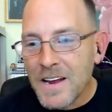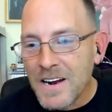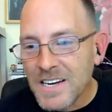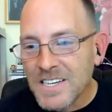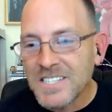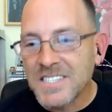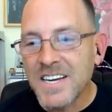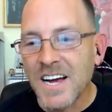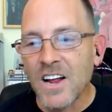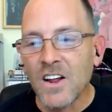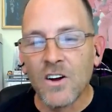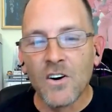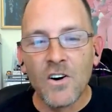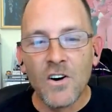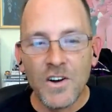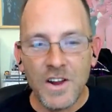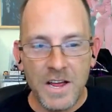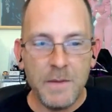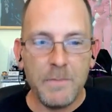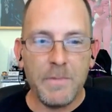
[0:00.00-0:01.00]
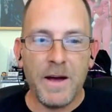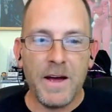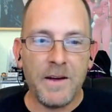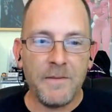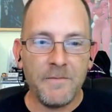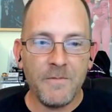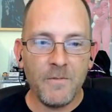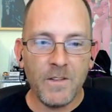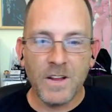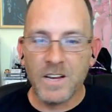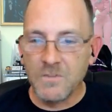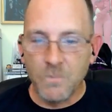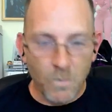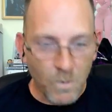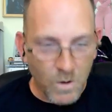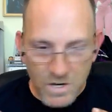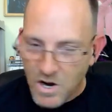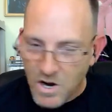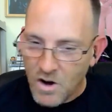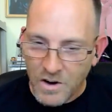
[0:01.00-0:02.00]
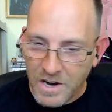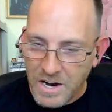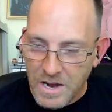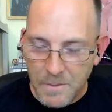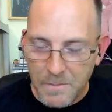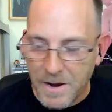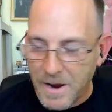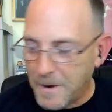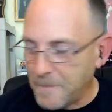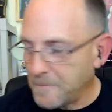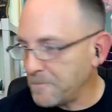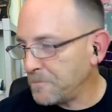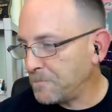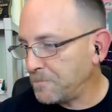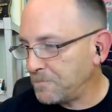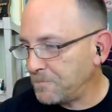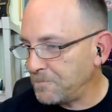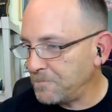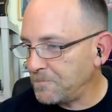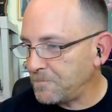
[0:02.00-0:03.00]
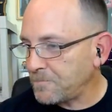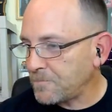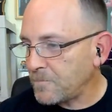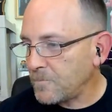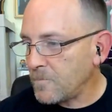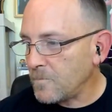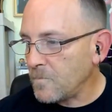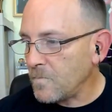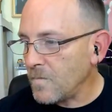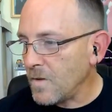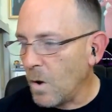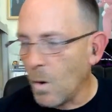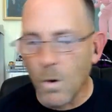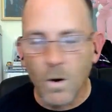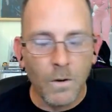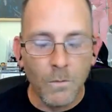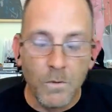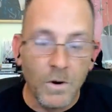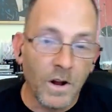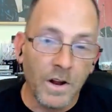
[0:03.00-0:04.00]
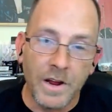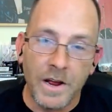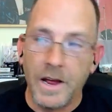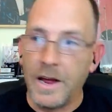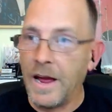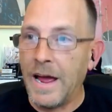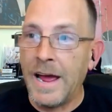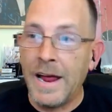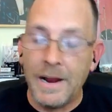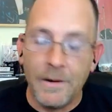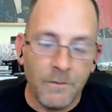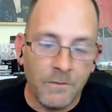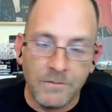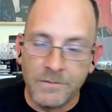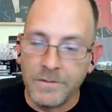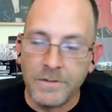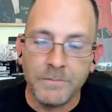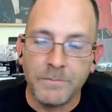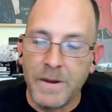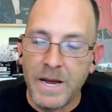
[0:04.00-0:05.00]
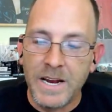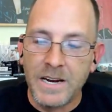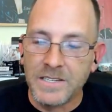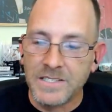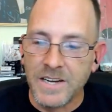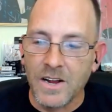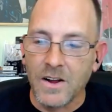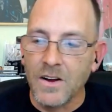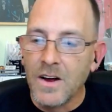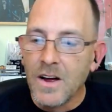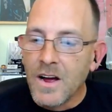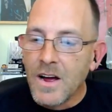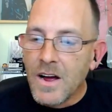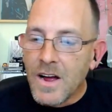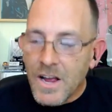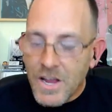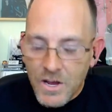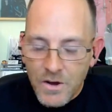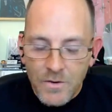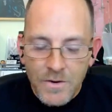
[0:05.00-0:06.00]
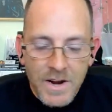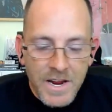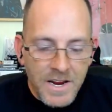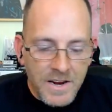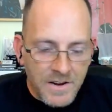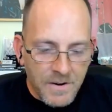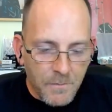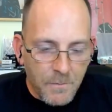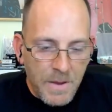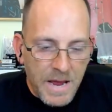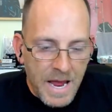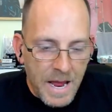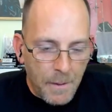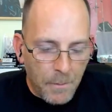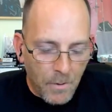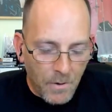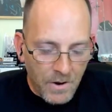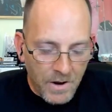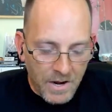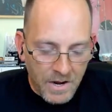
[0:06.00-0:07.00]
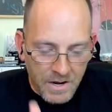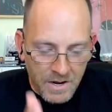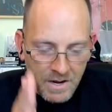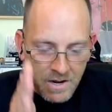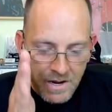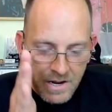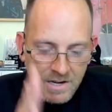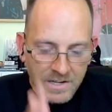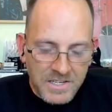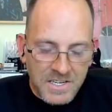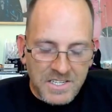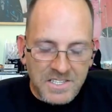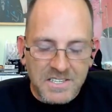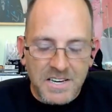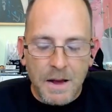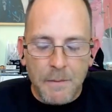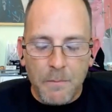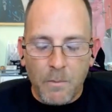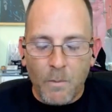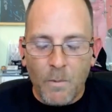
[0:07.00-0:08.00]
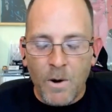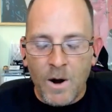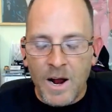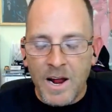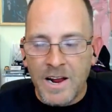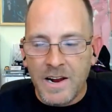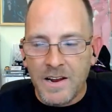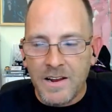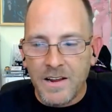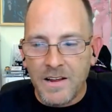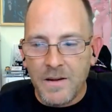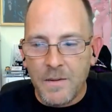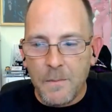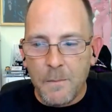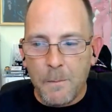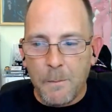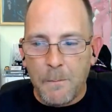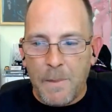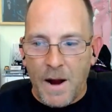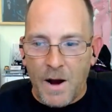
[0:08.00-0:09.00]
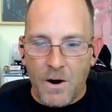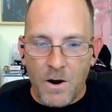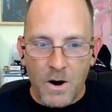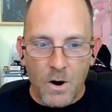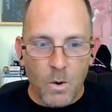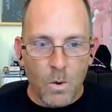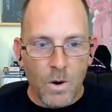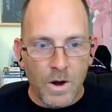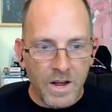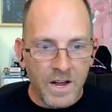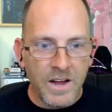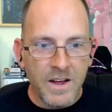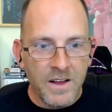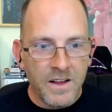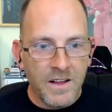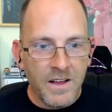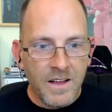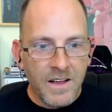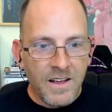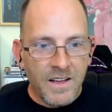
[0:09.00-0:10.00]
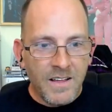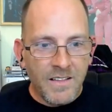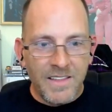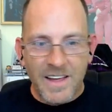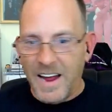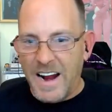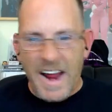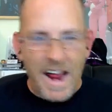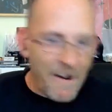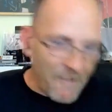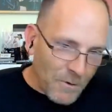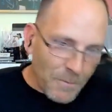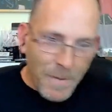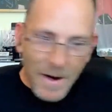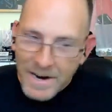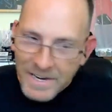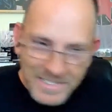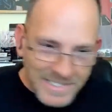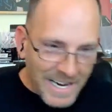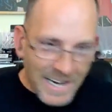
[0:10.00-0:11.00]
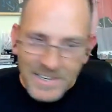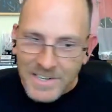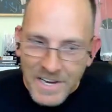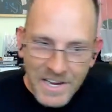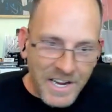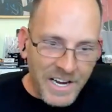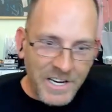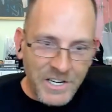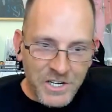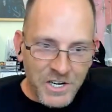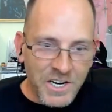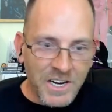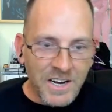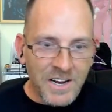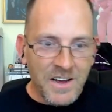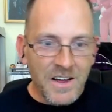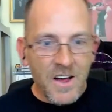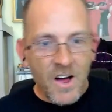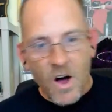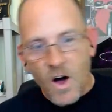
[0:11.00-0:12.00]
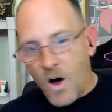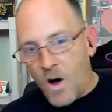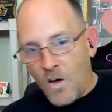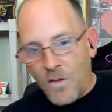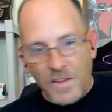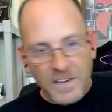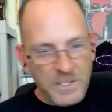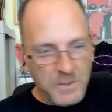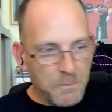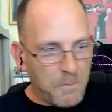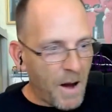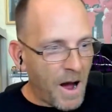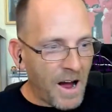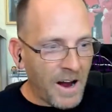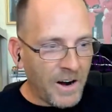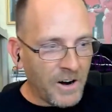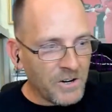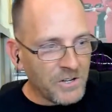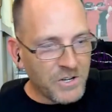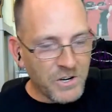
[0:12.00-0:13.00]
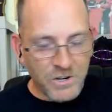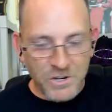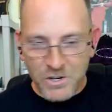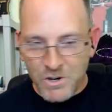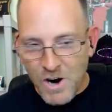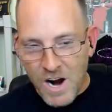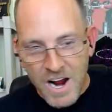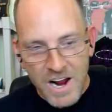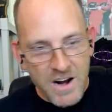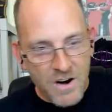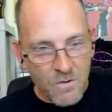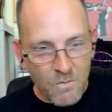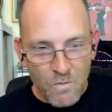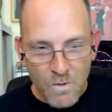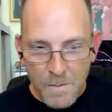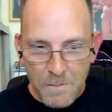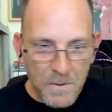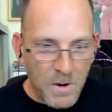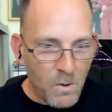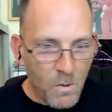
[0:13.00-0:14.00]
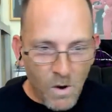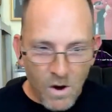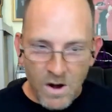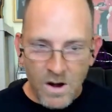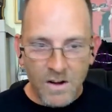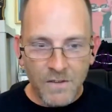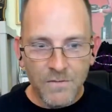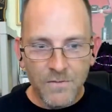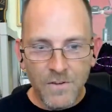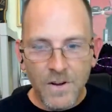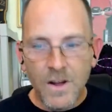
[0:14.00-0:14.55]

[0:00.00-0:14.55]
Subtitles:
a seller on eBay. We're talking eBay, or really being a seller. You need to be able to separate paranoia that everybody's out to get you, all these buyers are trying to rip you off,